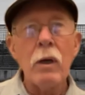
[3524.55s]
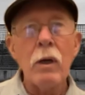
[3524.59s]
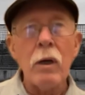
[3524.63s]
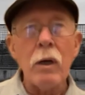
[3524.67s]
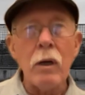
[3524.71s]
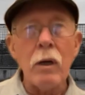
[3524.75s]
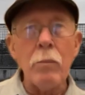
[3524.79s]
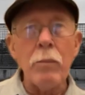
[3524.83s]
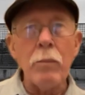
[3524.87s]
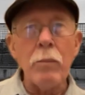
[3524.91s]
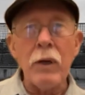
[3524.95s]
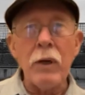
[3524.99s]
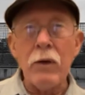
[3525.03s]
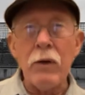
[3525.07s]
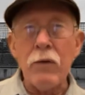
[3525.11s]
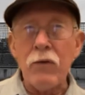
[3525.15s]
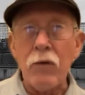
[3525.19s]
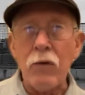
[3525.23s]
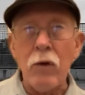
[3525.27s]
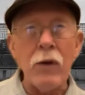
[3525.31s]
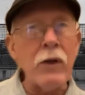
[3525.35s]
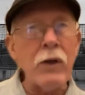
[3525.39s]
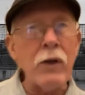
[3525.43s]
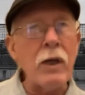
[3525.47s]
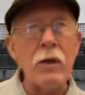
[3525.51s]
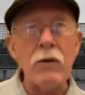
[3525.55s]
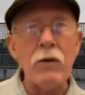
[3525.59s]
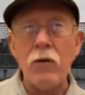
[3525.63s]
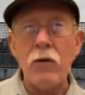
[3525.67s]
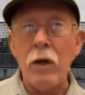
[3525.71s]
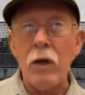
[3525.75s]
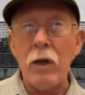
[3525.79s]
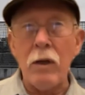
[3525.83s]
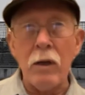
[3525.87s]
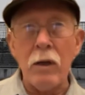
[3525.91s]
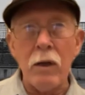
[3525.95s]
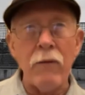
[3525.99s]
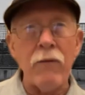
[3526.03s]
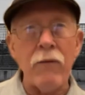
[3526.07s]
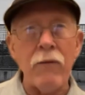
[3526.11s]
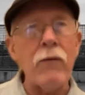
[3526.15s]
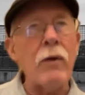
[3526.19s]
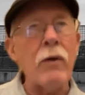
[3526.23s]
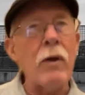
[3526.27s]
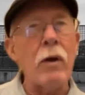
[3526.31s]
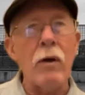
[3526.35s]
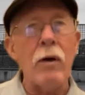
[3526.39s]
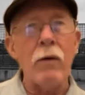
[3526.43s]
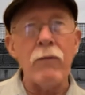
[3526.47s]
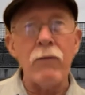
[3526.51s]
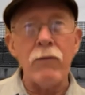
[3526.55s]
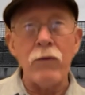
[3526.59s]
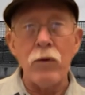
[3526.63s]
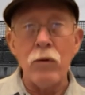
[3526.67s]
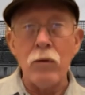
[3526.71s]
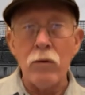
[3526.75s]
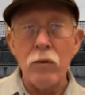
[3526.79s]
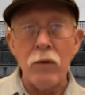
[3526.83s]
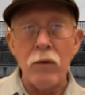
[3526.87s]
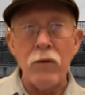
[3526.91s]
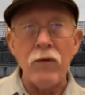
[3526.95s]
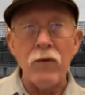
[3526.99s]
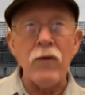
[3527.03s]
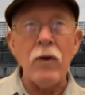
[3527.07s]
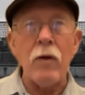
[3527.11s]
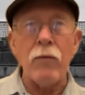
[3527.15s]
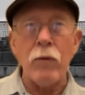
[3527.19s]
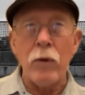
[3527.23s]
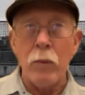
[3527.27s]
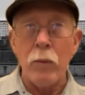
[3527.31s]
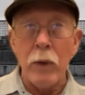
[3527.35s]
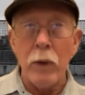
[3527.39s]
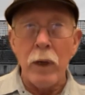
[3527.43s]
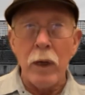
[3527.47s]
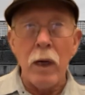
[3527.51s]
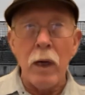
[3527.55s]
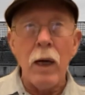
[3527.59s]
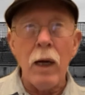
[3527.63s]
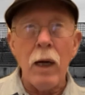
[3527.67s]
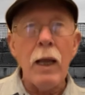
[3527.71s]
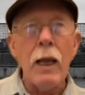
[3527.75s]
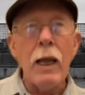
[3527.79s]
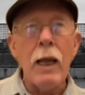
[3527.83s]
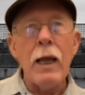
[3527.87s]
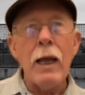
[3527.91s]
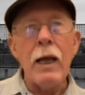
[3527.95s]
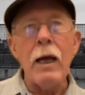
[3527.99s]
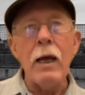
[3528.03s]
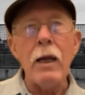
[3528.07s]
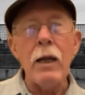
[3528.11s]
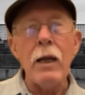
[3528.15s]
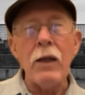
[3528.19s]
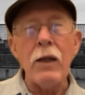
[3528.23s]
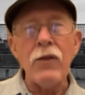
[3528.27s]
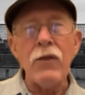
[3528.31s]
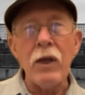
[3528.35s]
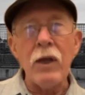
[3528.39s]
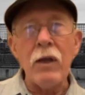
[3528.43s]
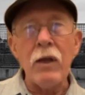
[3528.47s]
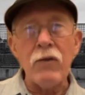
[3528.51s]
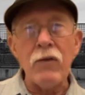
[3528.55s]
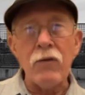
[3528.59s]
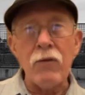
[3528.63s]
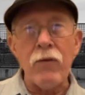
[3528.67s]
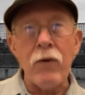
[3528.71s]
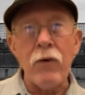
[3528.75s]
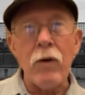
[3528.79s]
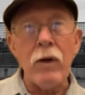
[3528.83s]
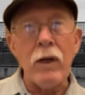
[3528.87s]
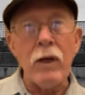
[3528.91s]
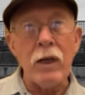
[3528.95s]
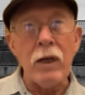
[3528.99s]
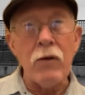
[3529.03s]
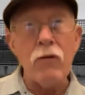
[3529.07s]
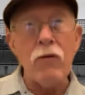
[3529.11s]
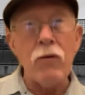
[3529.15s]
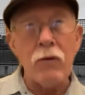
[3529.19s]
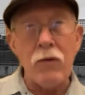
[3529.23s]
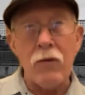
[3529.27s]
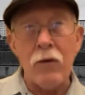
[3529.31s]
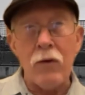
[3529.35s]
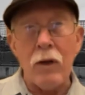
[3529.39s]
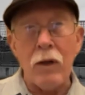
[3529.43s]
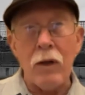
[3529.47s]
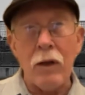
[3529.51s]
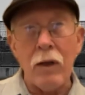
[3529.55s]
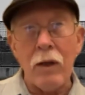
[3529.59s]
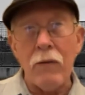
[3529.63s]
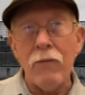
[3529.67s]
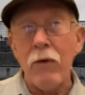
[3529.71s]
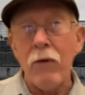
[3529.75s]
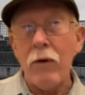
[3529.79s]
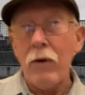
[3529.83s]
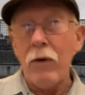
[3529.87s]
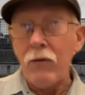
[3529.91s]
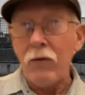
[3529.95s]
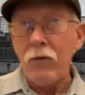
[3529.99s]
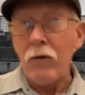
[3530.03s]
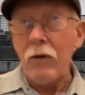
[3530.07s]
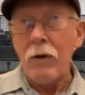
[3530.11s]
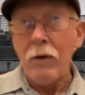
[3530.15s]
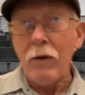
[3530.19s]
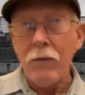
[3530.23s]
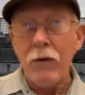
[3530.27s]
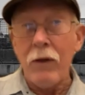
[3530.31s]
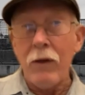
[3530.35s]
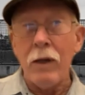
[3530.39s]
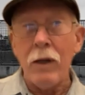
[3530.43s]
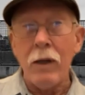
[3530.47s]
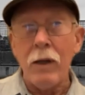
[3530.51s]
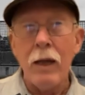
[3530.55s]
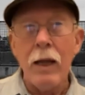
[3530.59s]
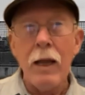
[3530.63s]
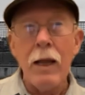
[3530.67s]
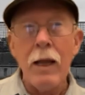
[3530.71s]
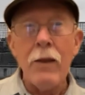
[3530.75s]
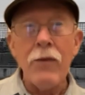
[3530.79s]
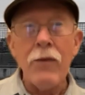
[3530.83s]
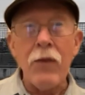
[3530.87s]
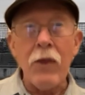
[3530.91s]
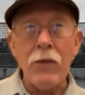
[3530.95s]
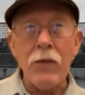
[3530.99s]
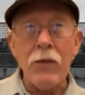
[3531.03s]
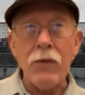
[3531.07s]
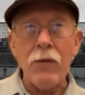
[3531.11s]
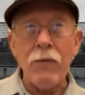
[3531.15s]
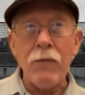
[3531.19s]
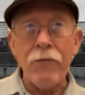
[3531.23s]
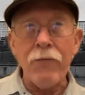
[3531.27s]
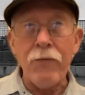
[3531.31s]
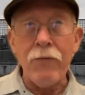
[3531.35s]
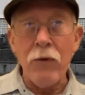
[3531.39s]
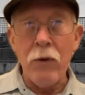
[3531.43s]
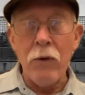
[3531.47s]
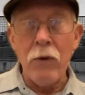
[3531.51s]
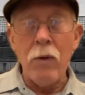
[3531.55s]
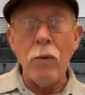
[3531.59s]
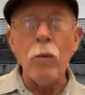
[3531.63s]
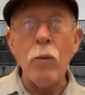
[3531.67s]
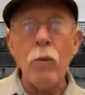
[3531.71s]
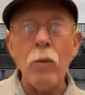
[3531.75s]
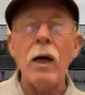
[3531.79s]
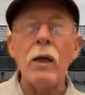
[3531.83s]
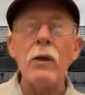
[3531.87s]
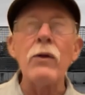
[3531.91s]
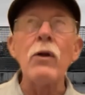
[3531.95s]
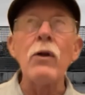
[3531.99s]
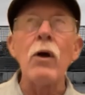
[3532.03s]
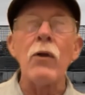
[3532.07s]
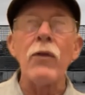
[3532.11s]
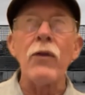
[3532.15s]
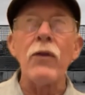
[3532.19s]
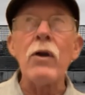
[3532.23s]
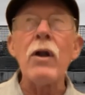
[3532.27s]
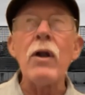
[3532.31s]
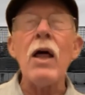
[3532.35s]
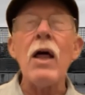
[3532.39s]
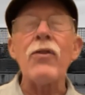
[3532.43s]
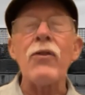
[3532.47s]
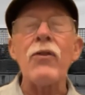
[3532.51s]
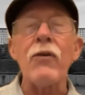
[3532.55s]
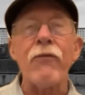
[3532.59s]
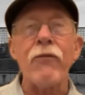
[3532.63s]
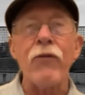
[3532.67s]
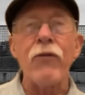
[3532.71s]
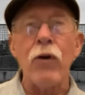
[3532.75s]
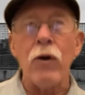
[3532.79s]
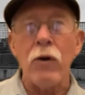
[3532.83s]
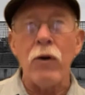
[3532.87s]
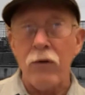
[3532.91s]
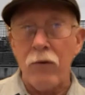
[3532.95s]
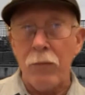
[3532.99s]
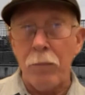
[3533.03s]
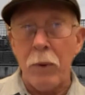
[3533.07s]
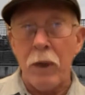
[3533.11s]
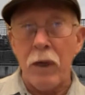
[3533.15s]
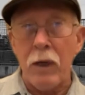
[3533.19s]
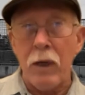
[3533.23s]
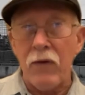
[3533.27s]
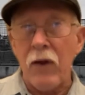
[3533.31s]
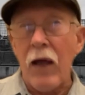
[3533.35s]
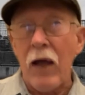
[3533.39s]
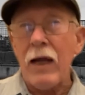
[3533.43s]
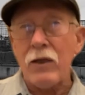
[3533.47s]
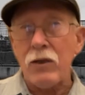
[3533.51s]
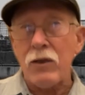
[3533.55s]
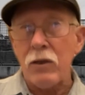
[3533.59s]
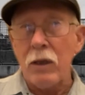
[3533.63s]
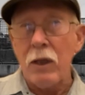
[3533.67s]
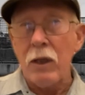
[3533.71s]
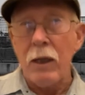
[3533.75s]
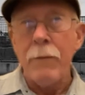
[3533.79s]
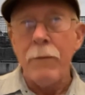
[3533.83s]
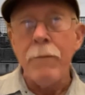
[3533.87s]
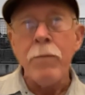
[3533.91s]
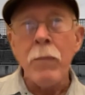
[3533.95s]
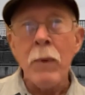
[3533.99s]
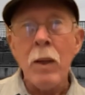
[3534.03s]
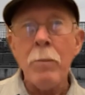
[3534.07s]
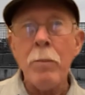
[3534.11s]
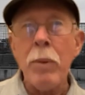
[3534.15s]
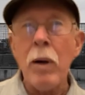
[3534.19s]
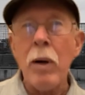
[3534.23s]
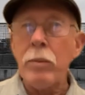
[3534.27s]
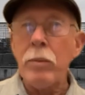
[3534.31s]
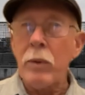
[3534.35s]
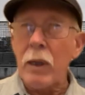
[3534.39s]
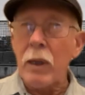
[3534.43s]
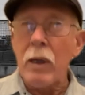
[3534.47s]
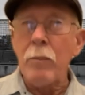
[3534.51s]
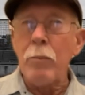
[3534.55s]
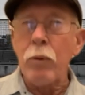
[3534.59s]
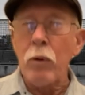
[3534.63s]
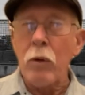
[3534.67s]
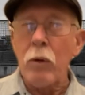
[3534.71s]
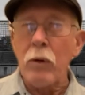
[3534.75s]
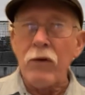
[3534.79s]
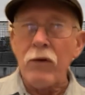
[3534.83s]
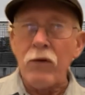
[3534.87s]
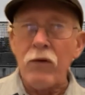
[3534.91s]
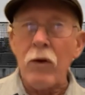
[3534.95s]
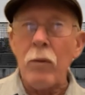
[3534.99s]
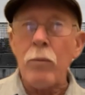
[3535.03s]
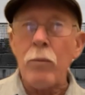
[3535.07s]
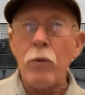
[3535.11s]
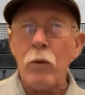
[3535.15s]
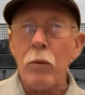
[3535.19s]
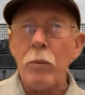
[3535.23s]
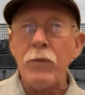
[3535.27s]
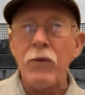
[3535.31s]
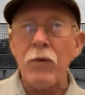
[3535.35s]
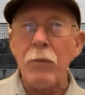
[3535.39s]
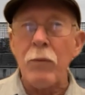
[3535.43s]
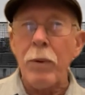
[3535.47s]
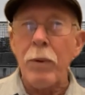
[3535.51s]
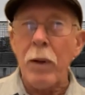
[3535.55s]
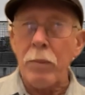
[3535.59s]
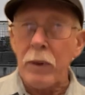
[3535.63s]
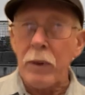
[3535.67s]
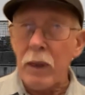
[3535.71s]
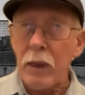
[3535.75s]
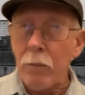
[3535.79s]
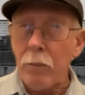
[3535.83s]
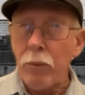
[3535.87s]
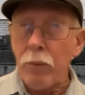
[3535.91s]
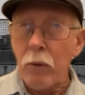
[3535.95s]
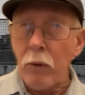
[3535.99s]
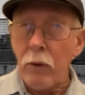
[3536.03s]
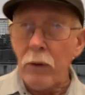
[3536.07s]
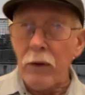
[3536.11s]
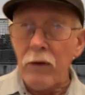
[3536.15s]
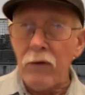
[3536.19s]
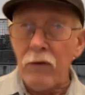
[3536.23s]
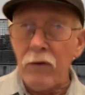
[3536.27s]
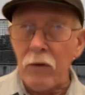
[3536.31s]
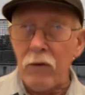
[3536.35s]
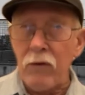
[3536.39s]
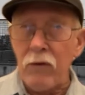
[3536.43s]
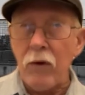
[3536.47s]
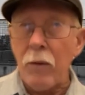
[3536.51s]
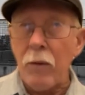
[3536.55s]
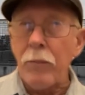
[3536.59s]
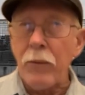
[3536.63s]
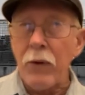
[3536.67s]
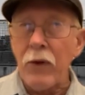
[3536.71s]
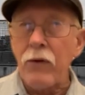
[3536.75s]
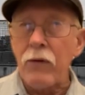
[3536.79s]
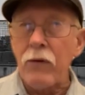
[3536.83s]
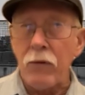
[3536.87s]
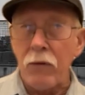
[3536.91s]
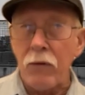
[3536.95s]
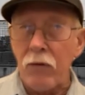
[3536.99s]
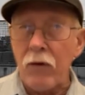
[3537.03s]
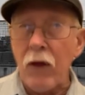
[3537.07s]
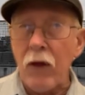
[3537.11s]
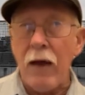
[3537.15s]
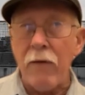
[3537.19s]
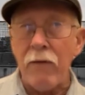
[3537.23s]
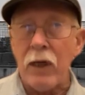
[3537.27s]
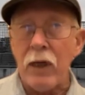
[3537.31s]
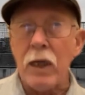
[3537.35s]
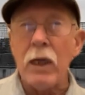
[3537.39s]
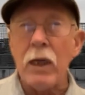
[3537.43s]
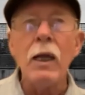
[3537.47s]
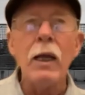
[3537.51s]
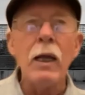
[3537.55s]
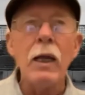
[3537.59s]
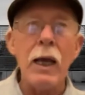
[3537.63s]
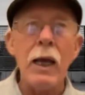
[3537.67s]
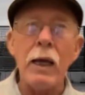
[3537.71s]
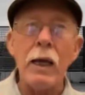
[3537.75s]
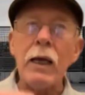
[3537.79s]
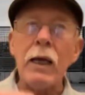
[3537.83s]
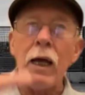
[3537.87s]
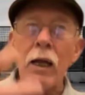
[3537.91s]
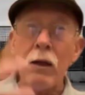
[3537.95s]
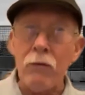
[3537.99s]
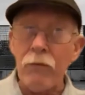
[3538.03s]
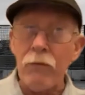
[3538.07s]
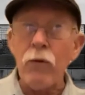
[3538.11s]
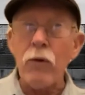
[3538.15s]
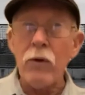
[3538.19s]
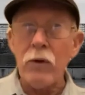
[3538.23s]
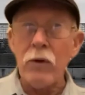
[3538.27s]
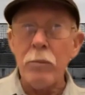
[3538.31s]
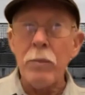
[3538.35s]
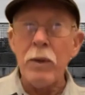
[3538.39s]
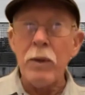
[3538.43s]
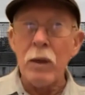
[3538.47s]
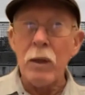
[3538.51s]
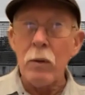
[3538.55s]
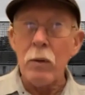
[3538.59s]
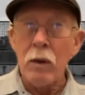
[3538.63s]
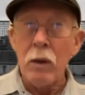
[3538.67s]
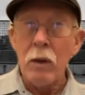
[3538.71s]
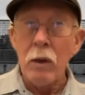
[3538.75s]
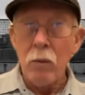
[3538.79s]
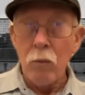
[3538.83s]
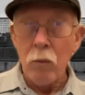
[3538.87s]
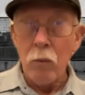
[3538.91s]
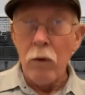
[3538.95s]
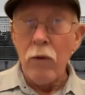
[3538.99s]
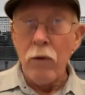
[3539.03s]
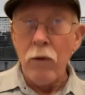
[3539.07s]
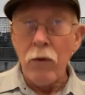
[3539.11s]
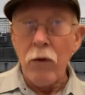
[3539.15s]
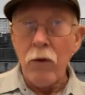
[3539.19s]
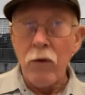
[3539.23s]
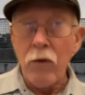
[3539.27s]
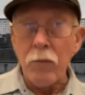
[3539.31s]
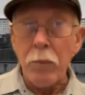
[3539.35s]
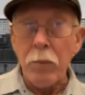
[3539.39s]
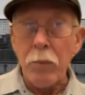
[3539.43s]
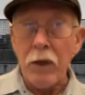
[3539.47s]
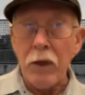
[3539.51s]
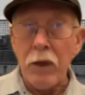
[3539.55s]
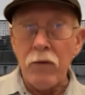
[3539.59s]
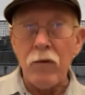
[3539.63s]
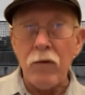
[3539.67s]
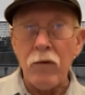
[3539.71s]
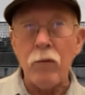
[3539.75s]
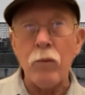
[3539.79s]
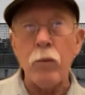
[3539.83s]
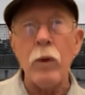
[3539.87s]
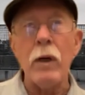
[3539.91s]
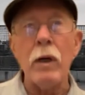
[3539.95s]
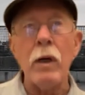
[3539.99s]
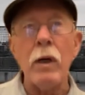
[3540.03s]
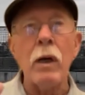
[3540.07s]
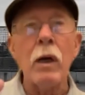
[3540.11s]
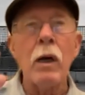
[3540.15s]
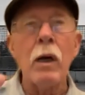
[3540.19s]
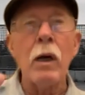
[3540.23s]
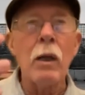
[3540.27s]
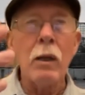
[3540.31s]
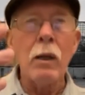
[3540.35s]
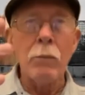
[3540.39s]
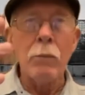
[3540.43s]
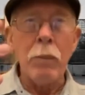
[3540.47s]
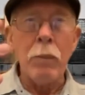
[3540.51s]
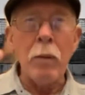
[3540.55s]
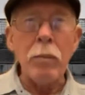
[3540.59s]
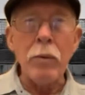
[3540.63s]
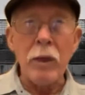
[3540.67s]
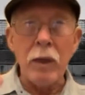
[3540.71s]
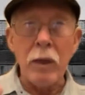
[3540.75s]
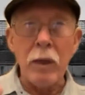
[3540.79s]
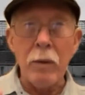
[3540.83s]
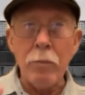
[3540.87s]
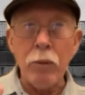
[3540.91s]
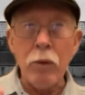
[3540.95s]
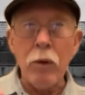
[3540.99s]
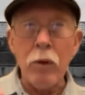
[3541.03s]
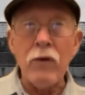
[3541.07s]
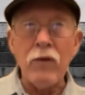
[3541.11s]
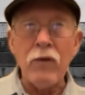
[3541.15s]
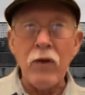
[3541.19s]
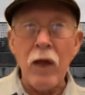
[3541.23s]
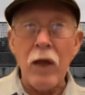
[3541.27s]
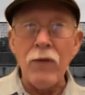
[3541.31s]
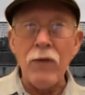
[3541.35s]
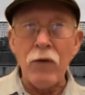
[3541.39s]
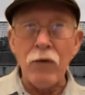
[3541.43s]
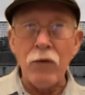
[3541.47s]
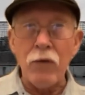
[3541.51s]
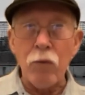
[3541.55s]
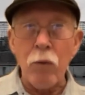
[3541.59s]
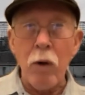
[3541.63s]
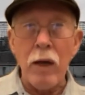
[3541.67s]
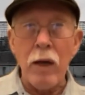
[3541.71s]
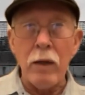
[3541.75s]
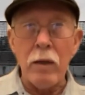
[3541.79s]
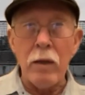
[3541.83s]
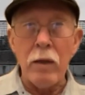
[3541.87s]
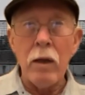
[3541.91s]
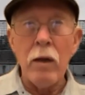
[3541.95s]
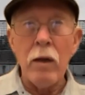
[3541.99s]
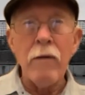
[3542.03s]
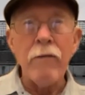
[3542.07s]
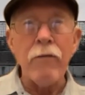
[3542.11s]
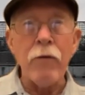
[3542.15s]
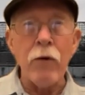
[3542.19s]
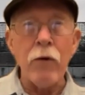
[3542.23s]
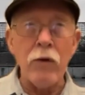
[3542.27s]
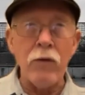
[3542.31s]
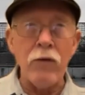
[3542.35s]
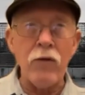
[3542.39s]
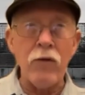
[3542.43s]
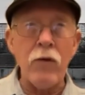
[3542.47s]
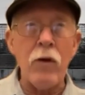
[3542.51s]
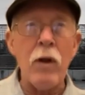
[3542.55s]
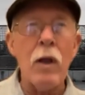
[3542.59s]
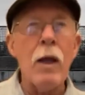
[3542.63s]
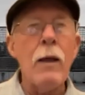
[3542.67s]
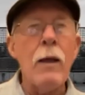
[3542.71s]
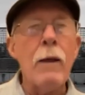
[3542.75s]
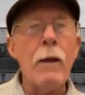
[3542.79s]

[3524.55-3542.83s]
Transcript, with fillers: Um, but it's on the agenda of, of, unions everywhere. And I think it's very interesting and very significant that the first, well, no, they're not the first, because actually, public employees, some groups of public employees in some places have it, and California being one of those places where public employees had this right first.